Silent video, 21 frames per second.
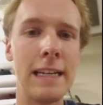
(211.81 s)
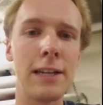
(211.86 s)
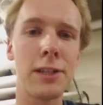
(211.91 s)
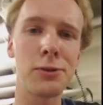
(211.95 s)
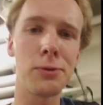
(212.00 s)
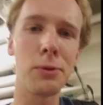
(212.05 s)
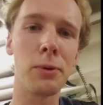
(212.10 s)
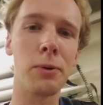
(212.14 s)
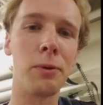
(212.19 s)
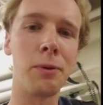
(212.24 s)

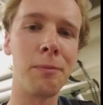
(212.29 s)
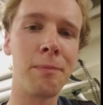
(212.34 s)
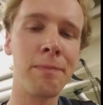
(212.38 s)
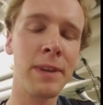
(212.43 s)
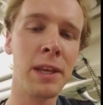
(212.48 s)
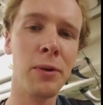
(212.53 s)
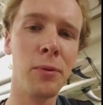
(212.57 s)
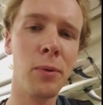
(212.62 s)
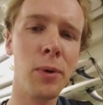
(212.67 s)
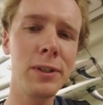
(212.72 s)
next rule.
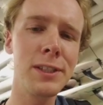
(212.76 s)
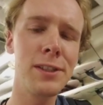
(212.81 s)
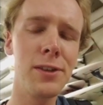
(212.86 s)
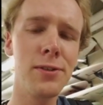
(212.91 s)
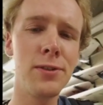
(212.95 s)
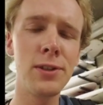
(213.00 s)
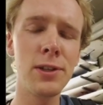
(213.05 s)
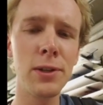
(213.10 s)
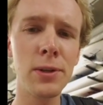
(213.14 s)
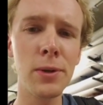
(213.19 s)
What to
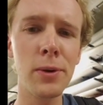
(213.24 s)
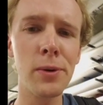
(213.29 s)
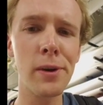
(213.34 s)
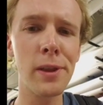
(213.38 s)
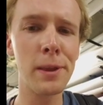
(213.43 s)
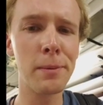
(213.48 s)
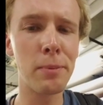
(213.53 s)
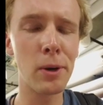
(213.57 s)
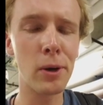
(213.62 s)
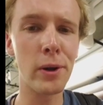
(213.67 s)
do
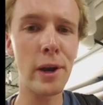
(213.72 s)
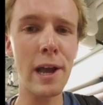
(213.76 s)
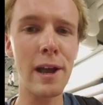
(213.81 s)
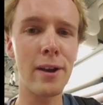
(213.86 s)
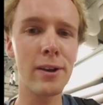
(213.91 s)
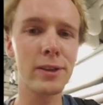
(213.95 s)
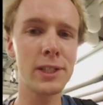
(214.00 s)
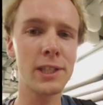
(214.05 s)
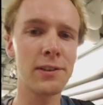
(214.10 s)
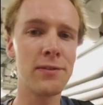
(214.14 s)
in the
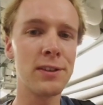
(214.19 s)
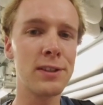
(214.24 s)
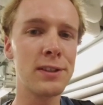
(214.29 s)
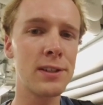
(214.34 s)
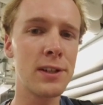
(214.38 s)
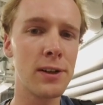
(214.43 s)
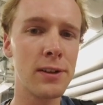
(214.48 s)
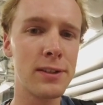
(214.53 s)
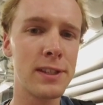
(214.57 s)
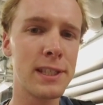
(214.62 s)
boathouse if it
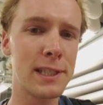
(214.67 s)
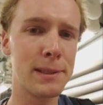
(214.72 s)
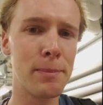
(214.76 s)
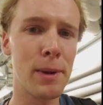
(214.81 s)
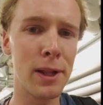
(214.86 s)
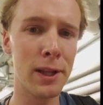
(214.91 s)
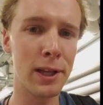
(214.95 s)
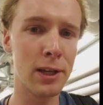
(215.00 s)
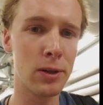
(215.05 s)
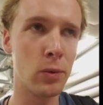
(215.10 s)
starts
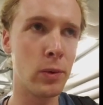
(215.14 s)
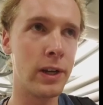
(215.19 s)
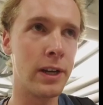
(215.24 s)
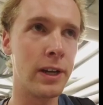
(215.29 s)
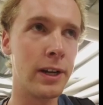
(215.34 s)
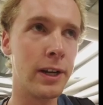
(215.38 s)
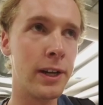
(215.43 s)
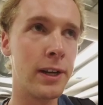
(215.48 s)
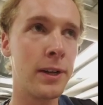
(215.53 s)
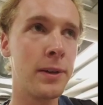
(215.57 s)
smelling
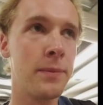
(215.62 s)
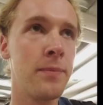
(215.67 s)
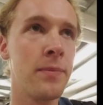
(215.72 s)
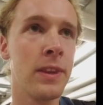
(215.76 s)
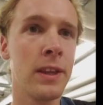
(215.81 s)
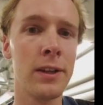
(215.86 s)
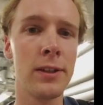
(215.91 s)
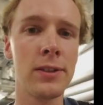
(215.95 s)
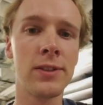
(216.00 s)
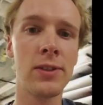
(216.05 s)
weird.
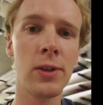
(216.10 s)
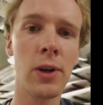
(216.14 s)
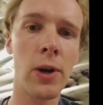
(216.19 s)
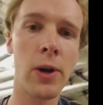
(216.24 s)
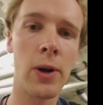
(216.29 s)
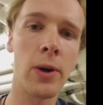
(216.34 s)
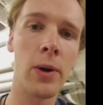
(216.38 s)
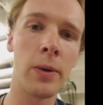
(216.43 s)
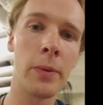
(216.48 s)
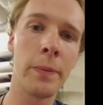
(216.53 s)

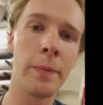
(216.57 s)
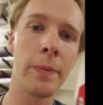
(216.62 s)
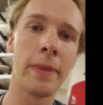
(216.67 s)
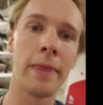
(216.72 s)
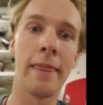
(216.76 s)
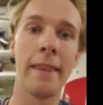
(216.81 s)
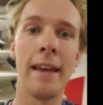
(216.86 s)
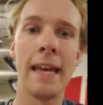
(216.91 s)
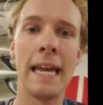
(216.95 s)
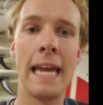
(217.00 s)
So,
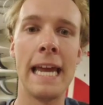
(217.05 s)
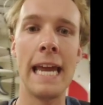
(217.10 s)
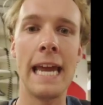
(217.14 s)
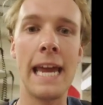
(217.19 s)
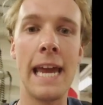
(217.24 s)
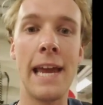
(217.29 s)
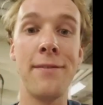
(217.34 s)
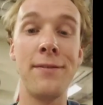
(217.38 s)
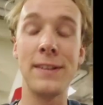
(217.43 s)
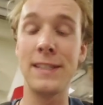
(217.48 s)

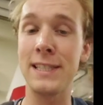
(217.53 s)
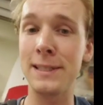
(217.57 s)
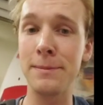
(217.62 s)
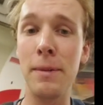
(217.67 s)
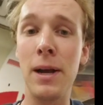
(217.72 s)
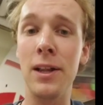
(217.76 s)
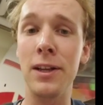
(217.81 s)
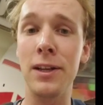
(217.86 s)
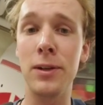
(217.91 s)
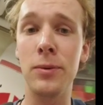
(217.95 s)
if it's
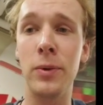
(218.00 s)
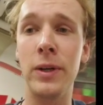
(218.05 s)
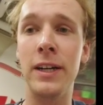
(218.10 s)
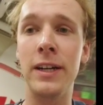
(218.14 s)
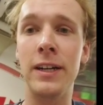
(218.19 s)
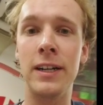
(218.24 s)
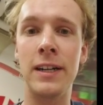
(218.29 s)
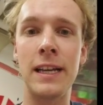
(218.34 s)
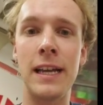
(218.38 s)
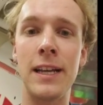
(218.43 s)
smelling
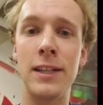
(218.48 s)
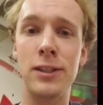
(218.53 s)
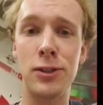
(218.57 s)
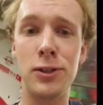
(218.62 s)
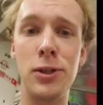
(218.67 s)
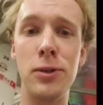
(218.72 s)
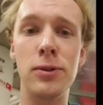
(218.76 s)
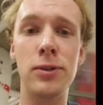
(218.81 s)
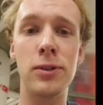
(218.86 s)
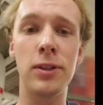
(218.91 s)
weird, it's
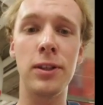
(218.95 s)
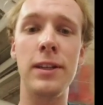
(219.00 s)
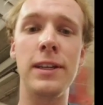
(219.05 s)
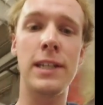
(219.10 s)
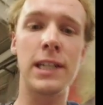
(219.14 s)
usually